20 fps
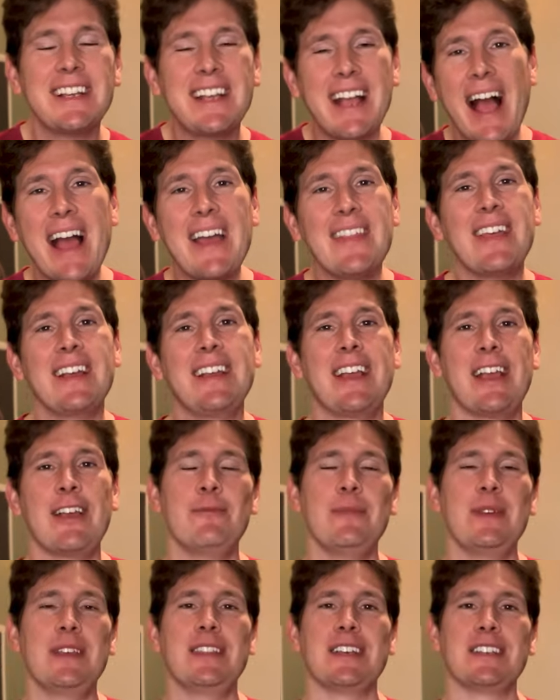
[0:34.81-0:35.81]
guy that gave
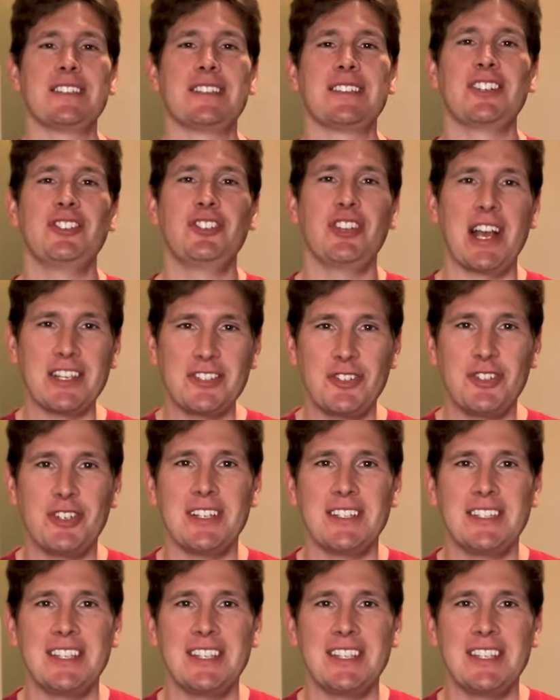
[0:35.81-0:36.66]
me this suggestion